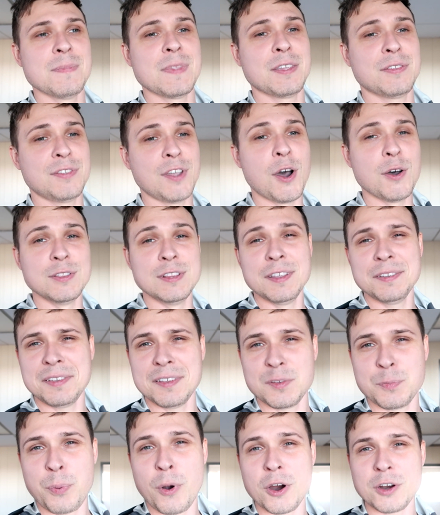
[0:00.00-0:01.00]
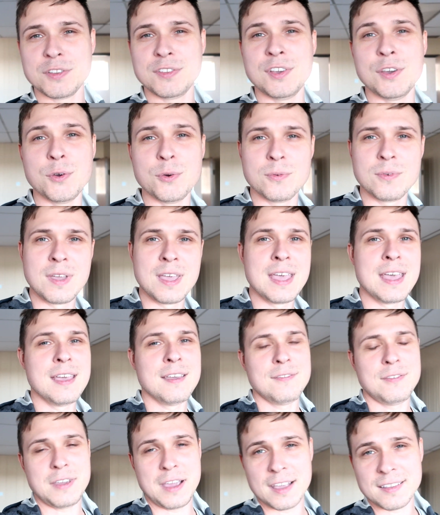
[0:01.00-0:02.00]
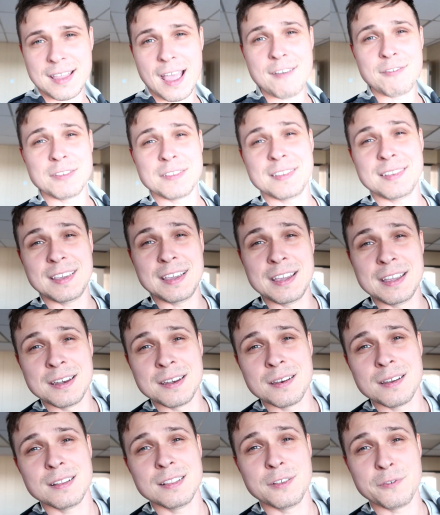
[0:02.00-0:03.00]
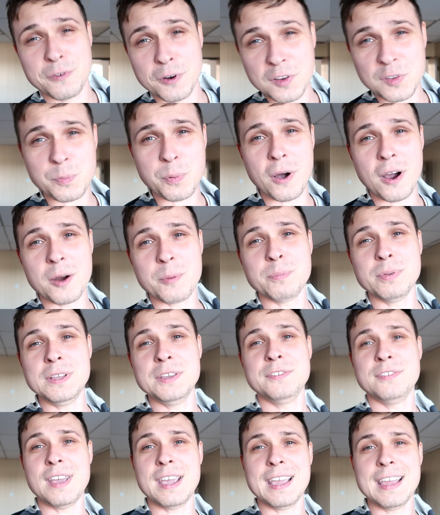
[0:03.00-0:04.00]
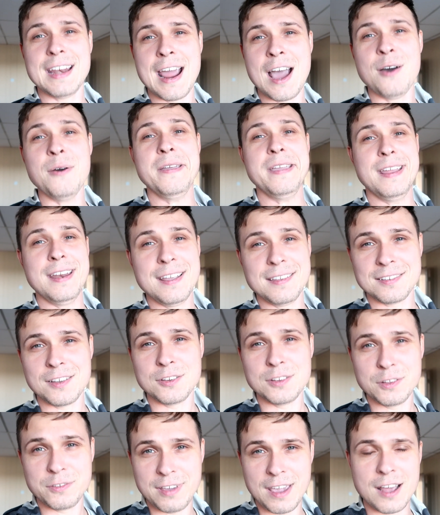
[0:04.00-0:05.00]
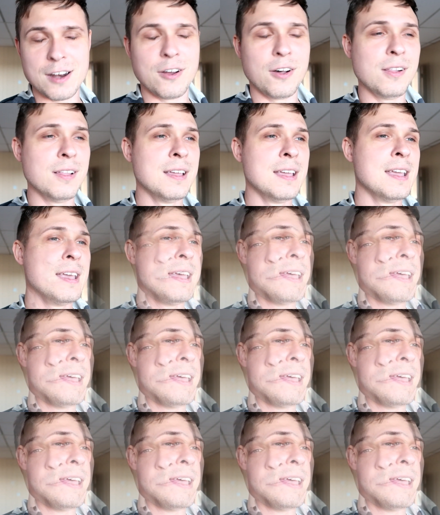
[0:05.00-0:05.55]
So this is part 2. If you guys haven't seen the first part, please check it out. It is on the channel.